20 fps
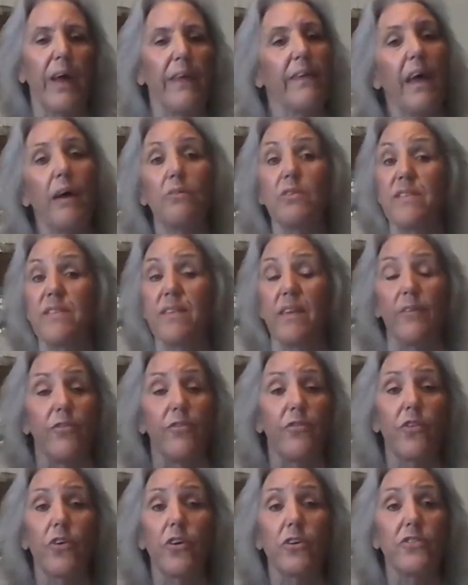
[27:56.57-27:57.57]
And that was the
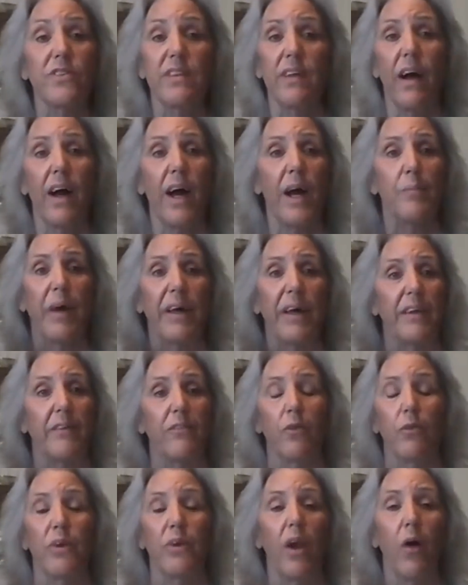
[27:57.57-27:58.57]
first time I'd
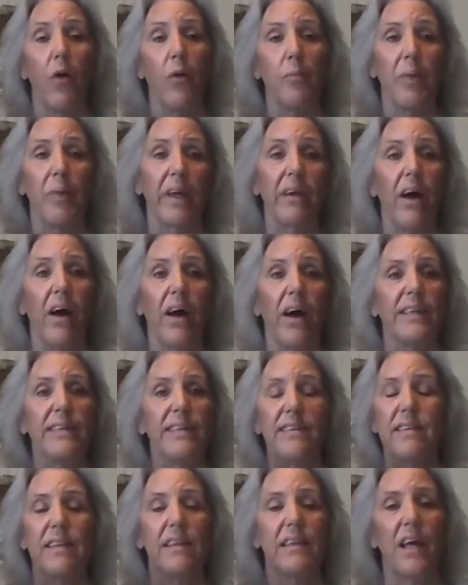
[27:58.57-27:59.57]
ever went, oh my God,
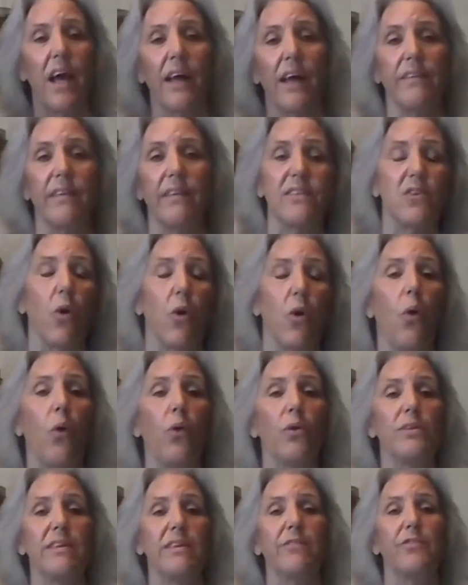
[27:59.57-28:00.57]
it's got this
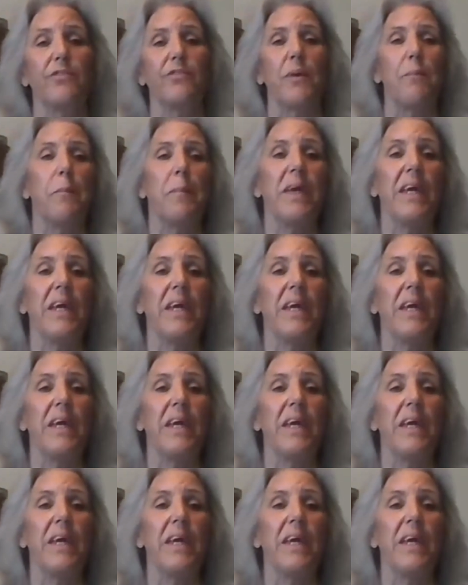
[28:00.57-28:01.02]
whole different